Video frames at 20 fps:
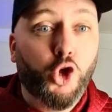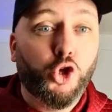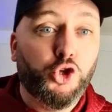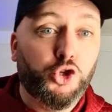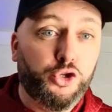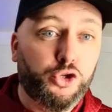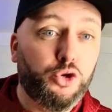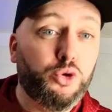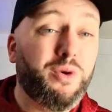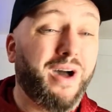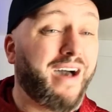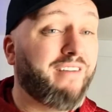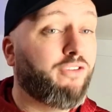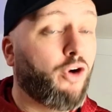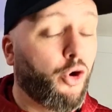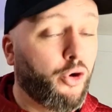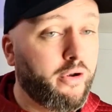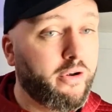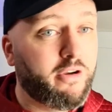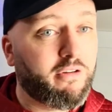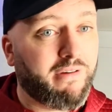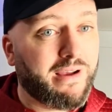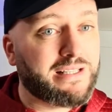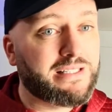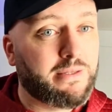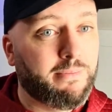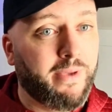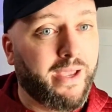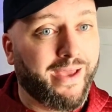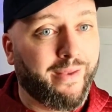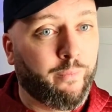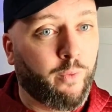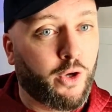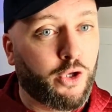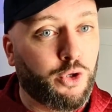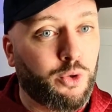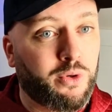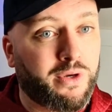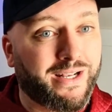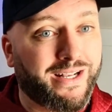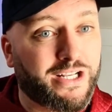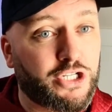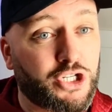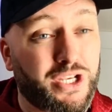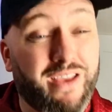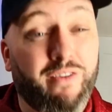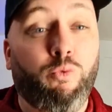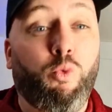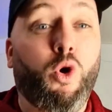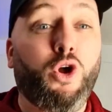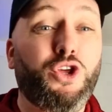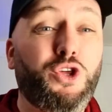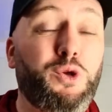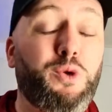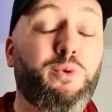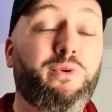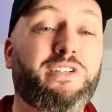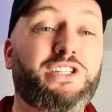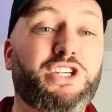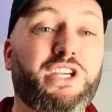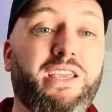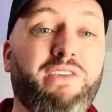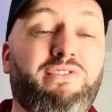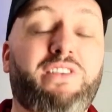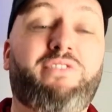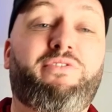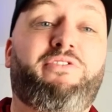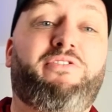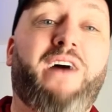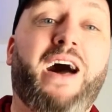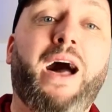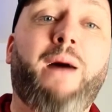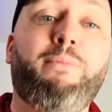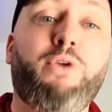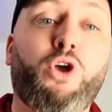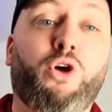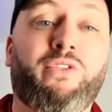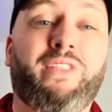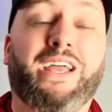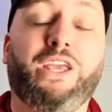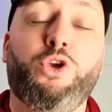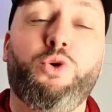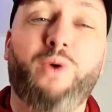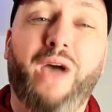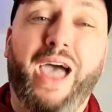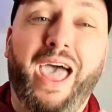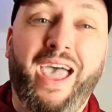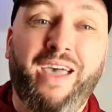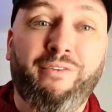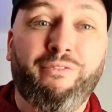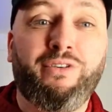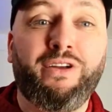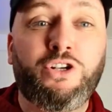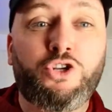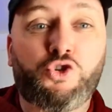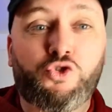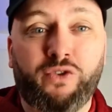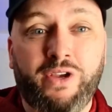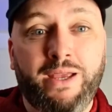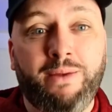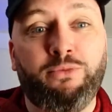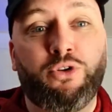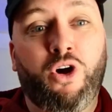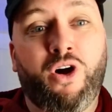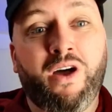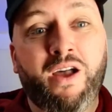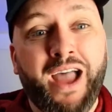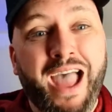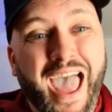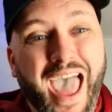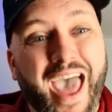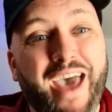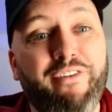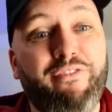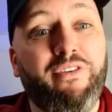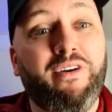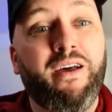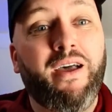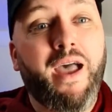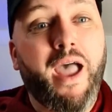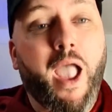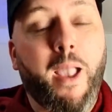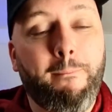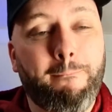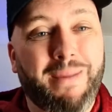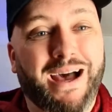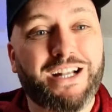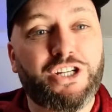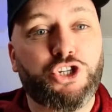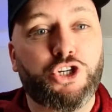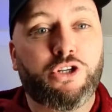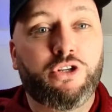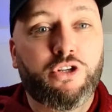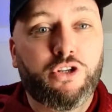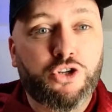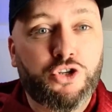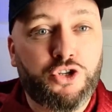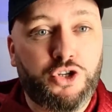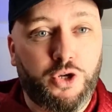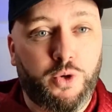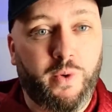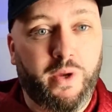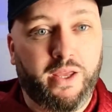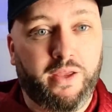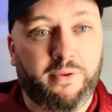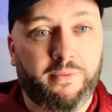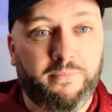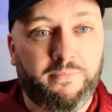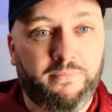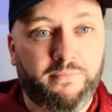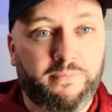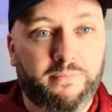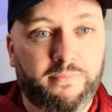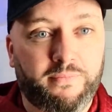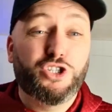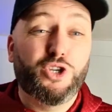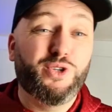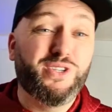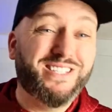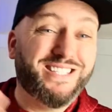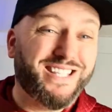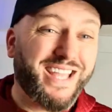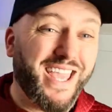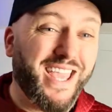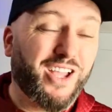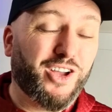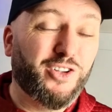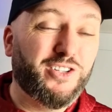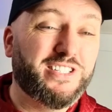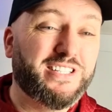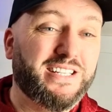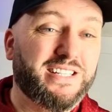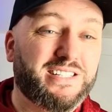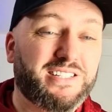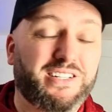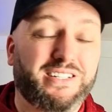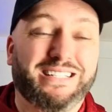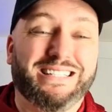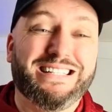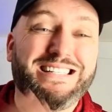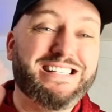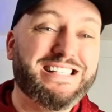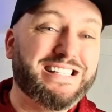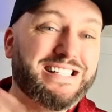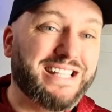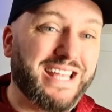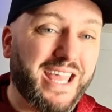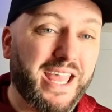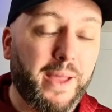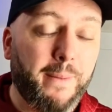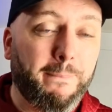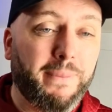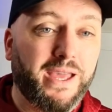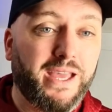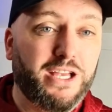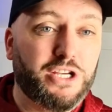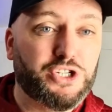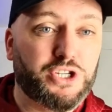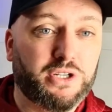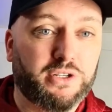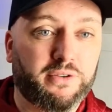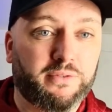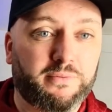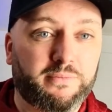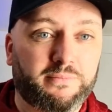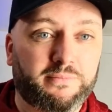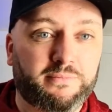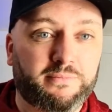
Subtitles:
you have underestimated what you can achieve. What you achieved is far beyond that you ever dreamed or ever imagined doing. So stay consistent, stay patient,